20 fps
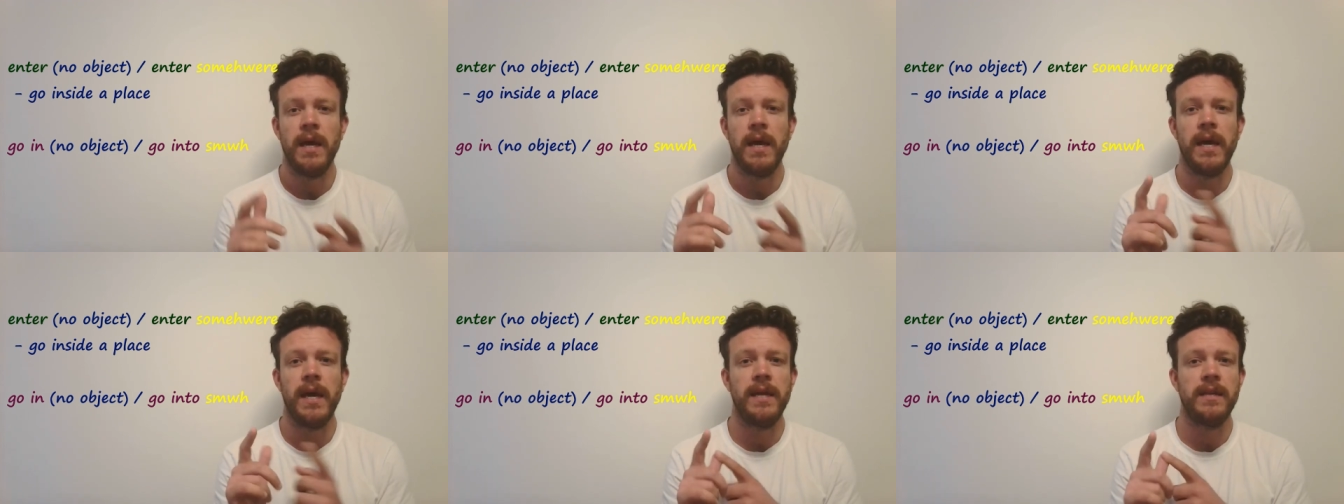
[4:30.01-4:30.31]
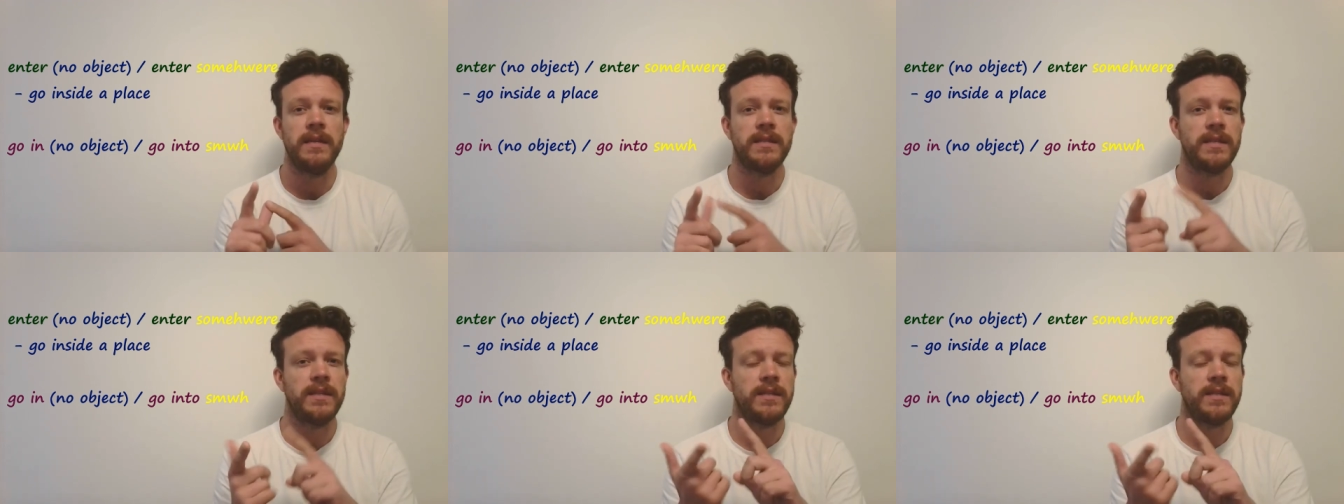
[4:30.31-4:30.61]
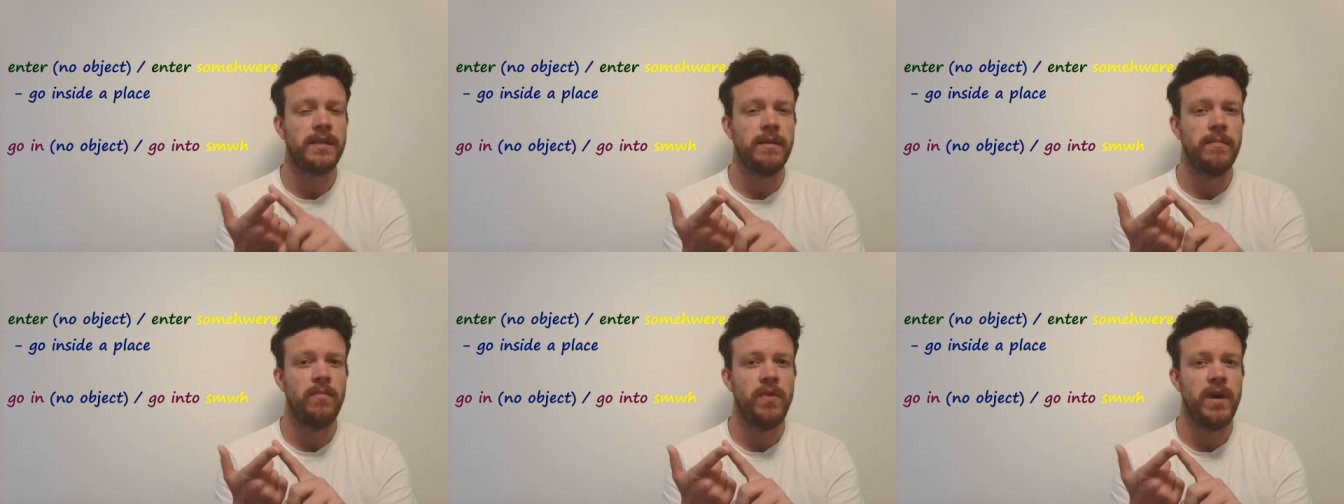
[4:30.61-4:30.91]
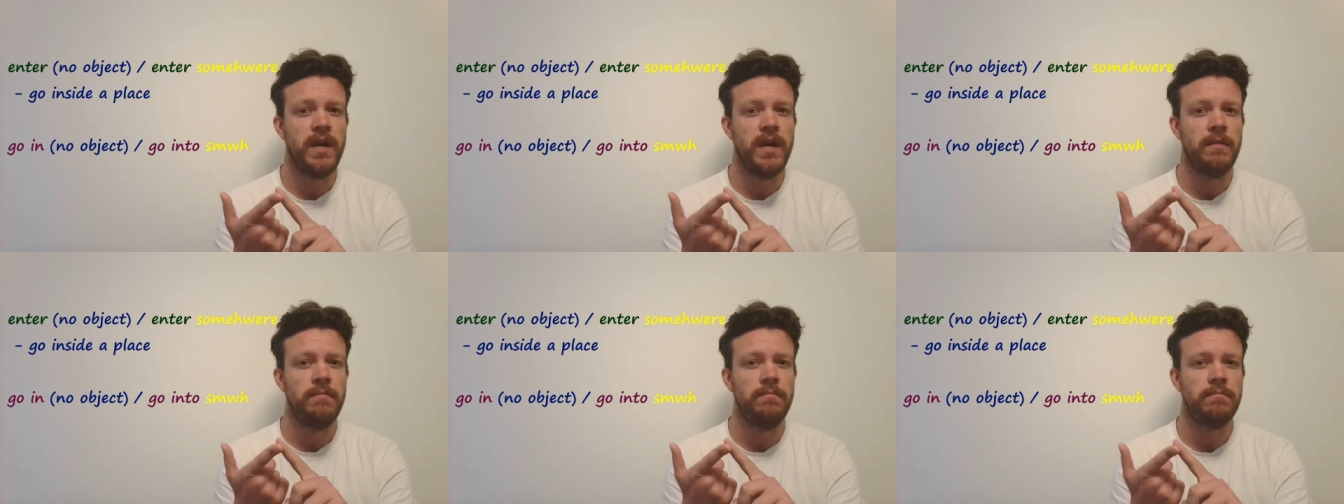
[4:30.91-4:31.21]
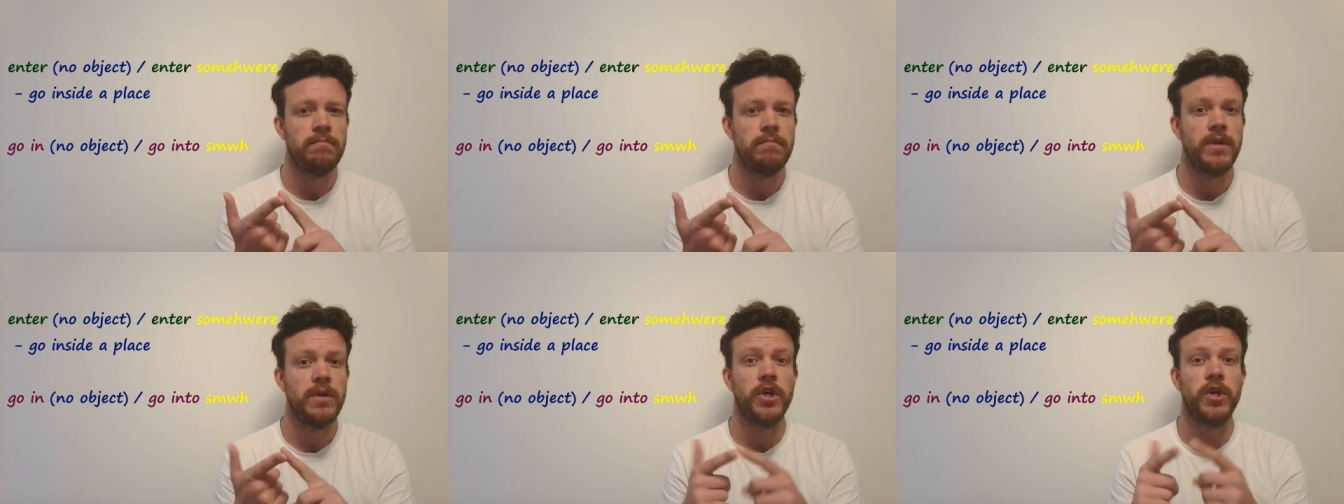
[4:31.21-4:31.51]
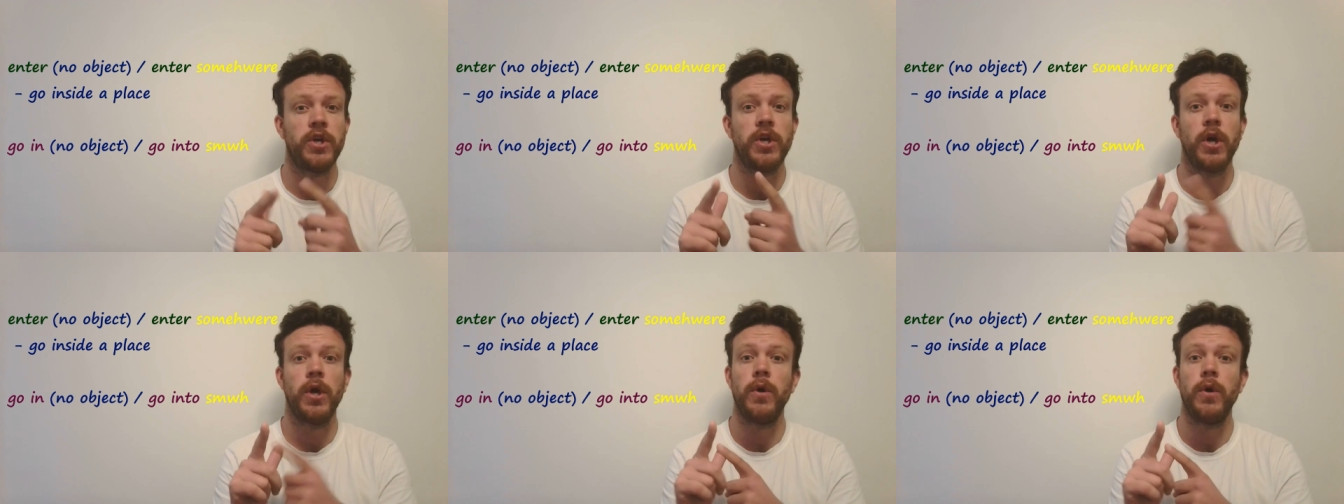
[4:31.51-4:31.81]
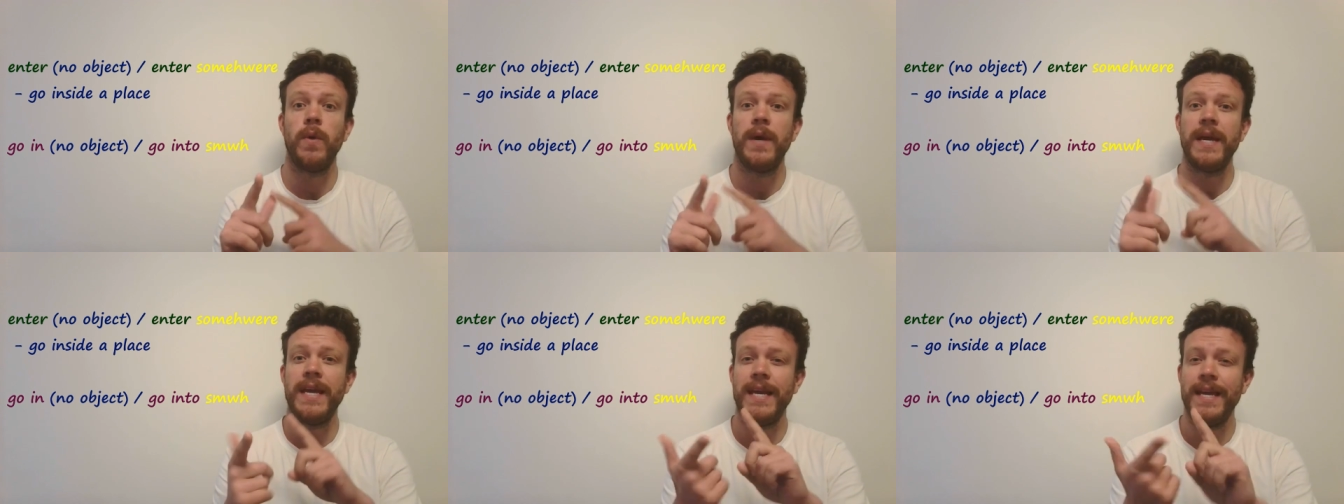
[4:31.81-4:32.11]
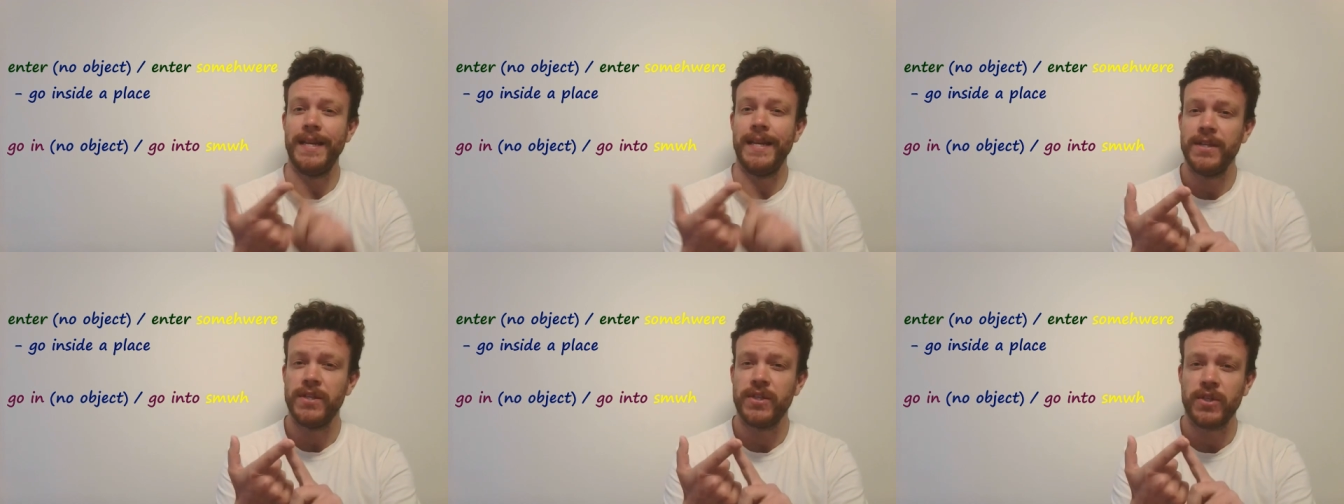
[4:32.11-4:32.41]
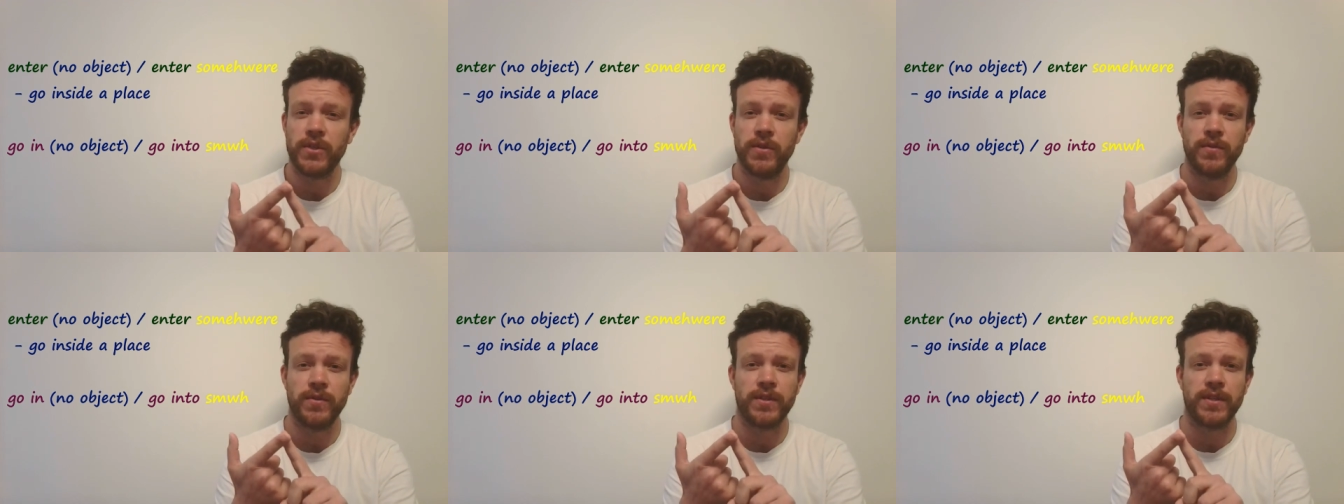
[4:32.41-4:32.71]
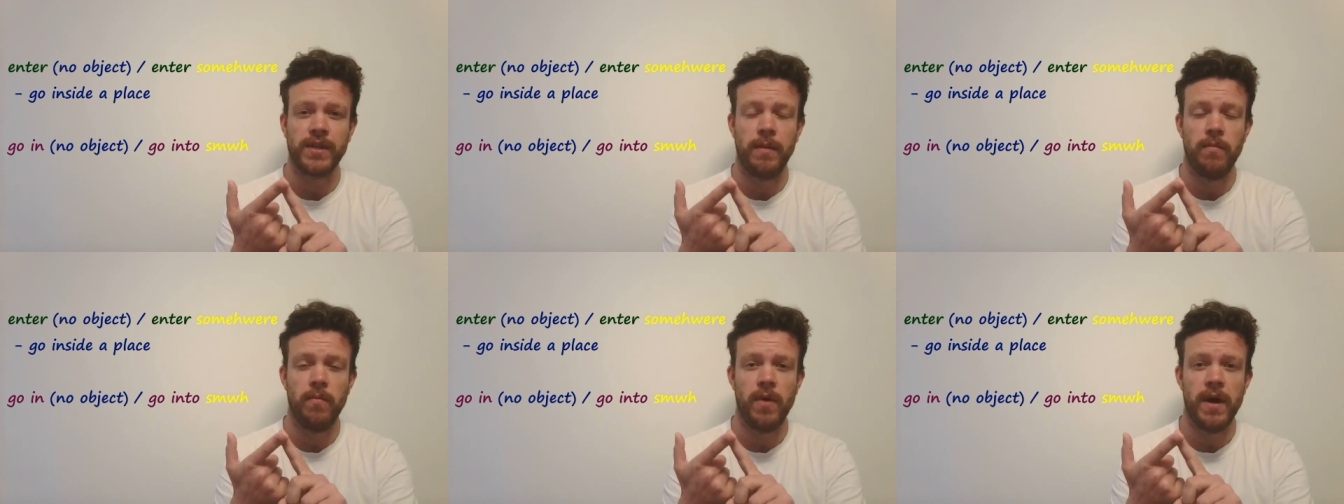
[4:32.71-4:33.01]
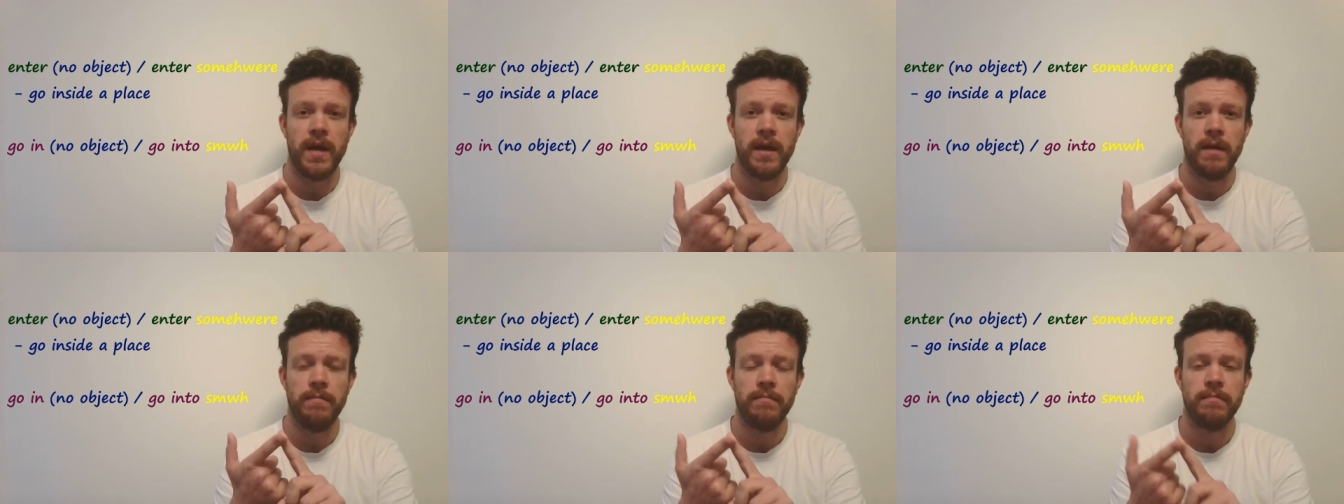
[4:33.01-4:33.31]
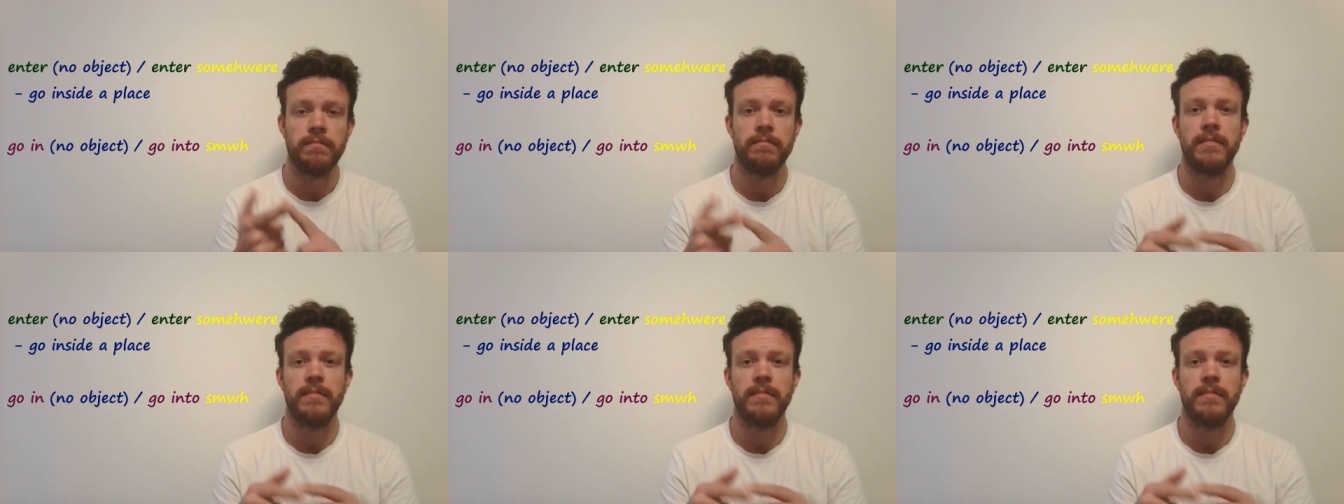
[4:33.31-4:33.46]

Enter somewhere, go into somewhere